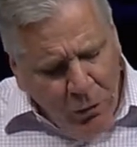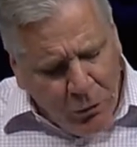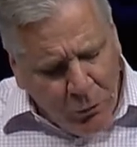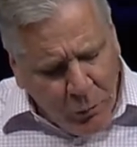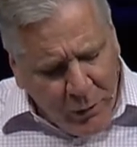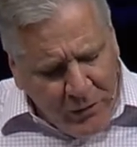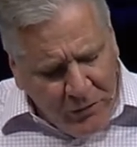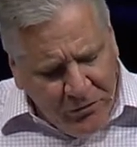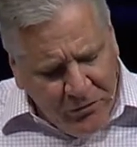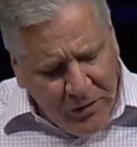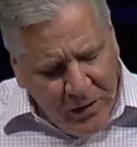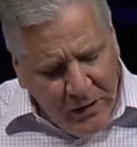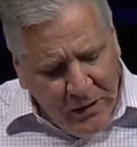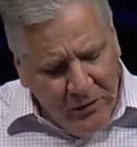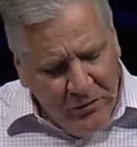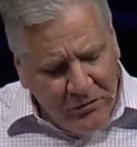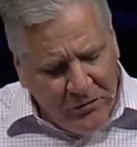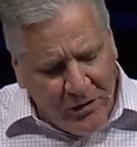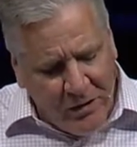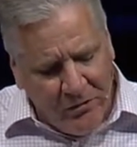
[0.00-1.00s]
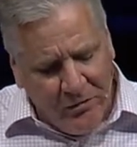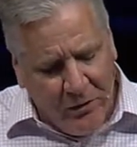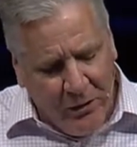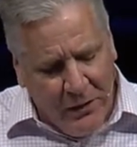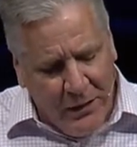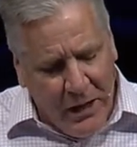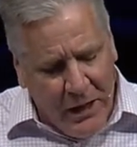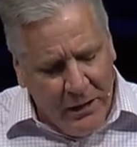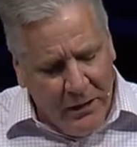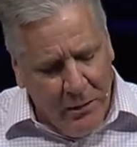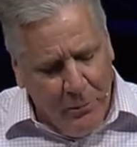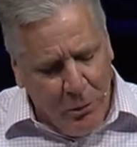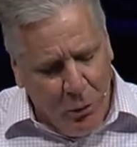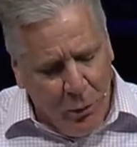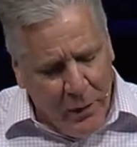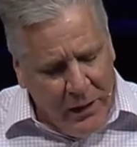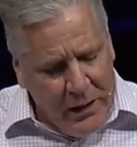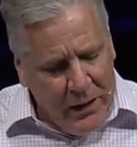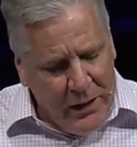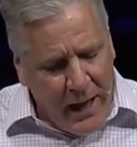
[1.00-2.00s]
three cities, Thessalonica,
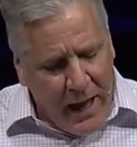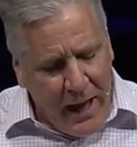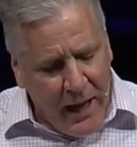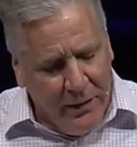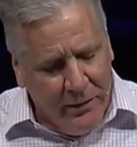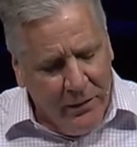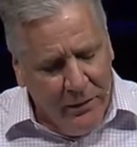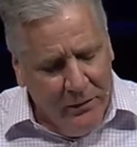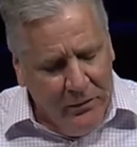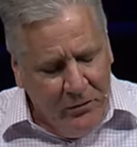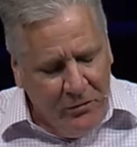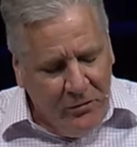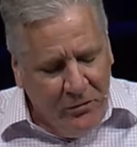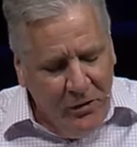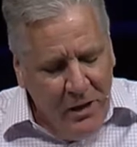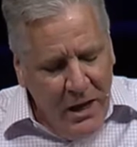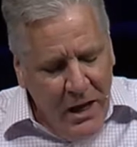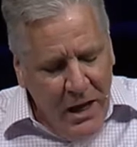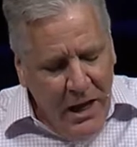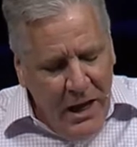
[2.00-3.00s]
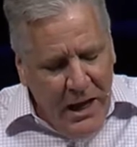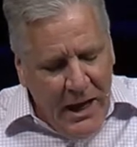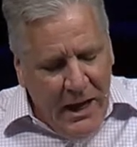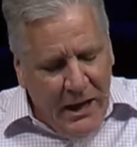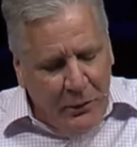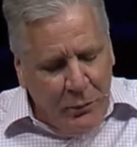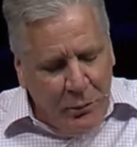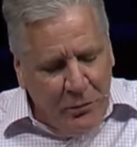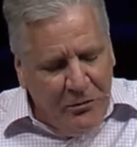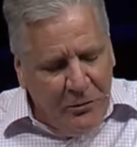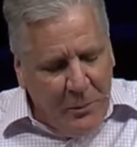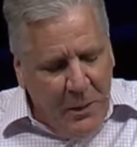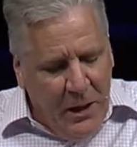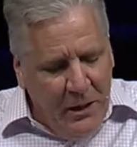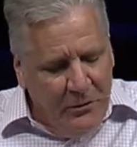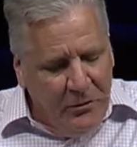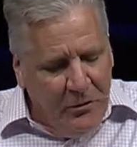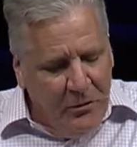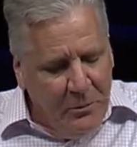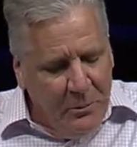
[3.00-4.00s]
Berea, and Athens, and the
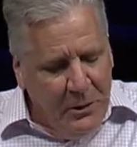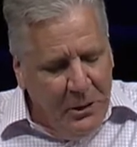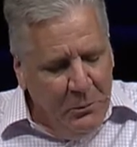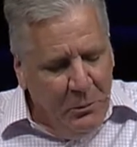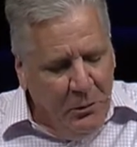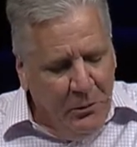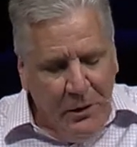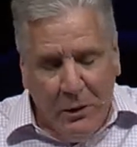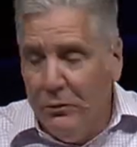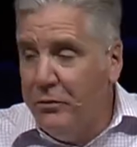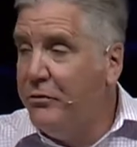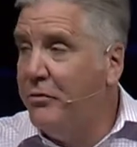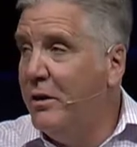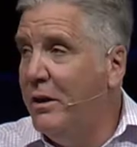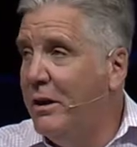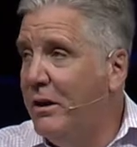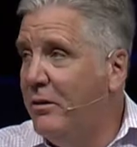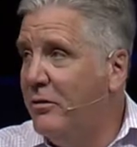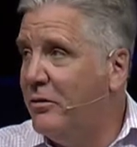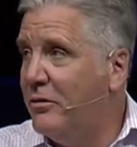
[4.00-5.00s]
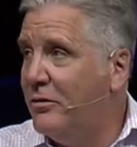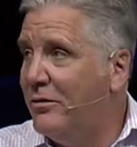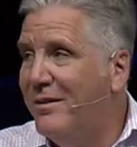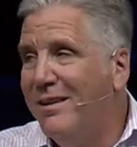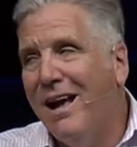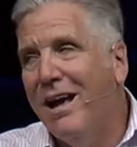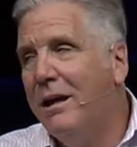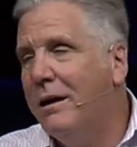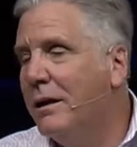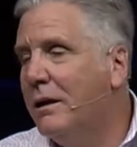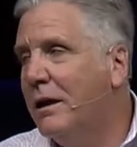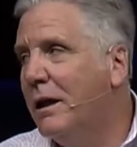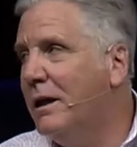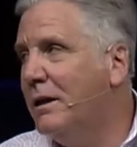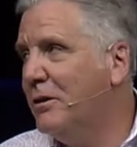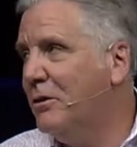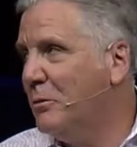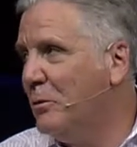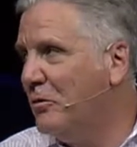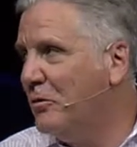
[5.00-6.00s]
response of the people in those cities is not
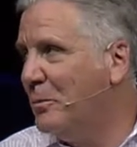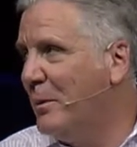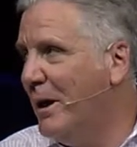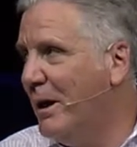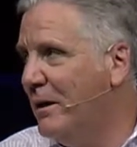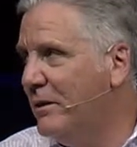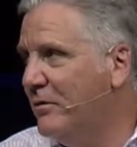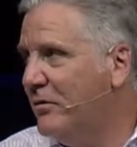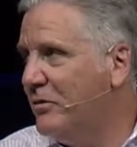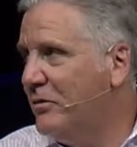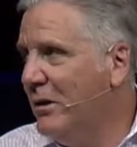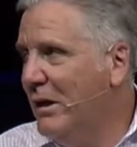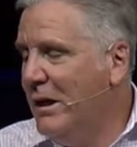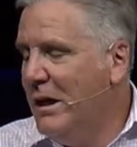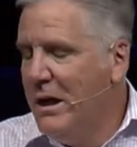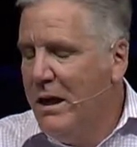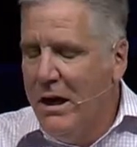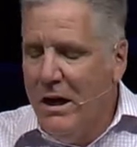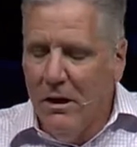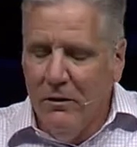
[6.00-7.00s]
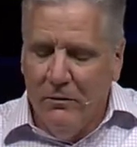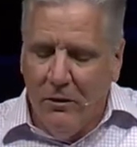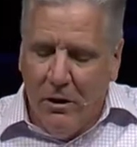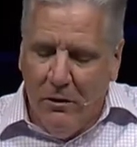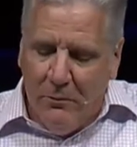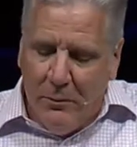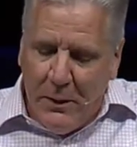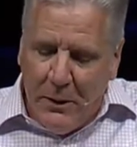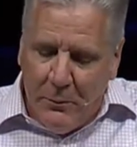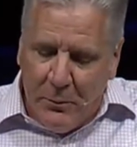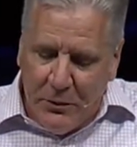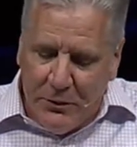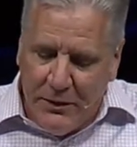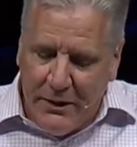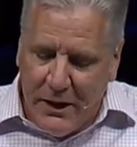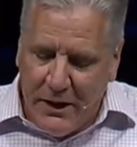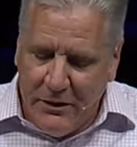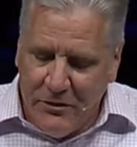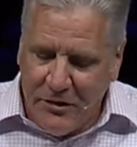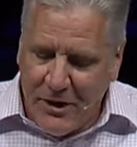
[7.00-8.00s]
unlike the response of people
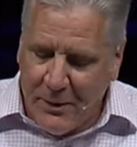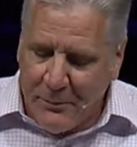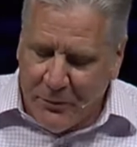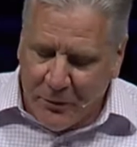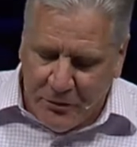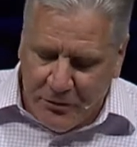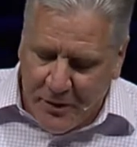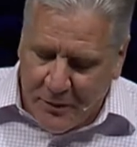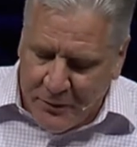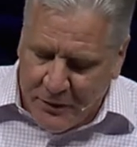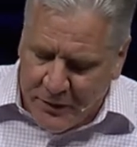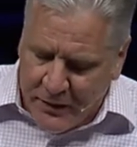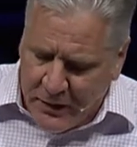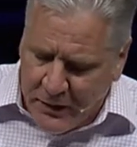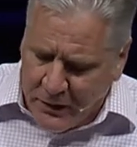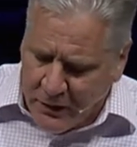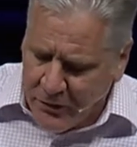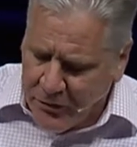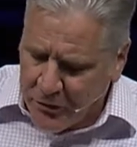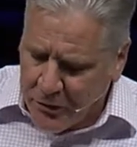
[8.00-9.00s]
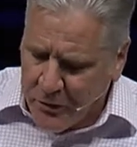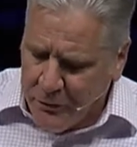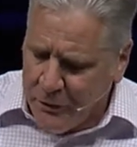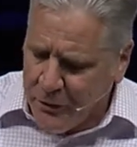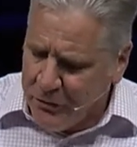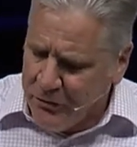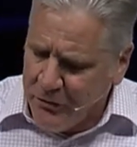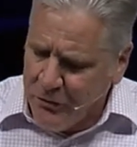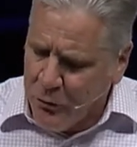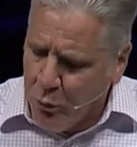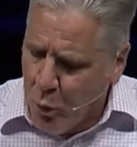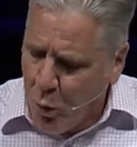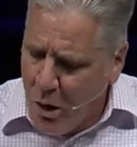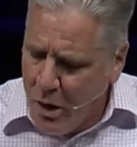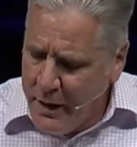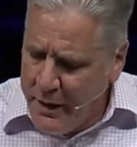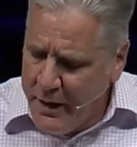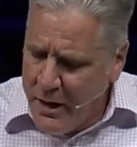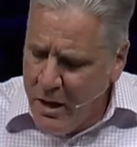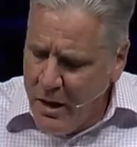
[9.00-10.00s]
today. Chapter 17, let's look at verses
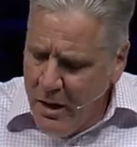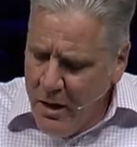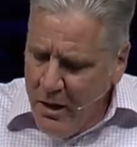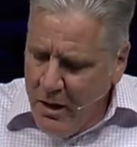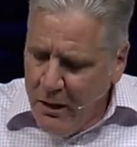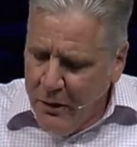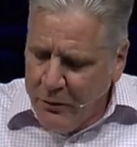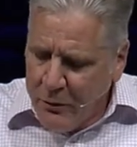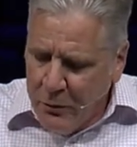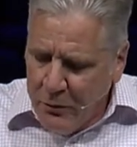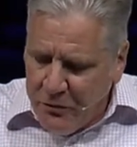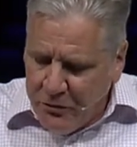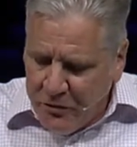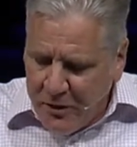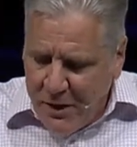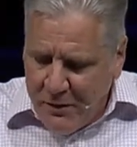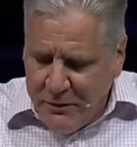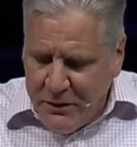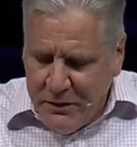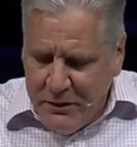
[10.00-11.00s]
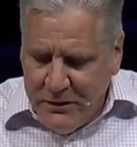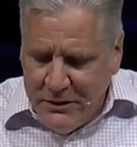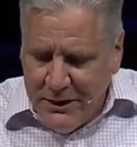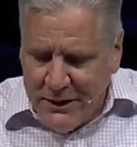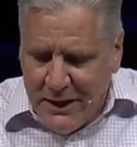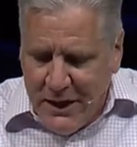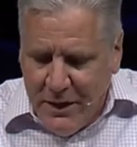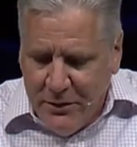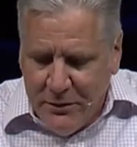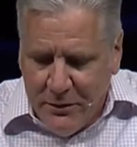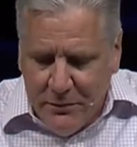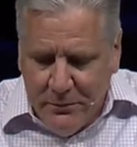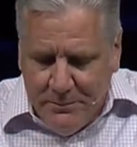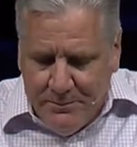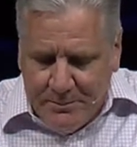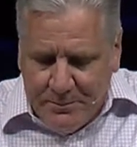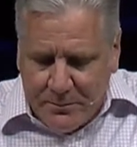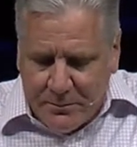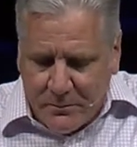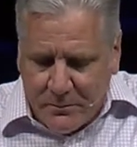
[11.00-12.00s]
1 through 7 together.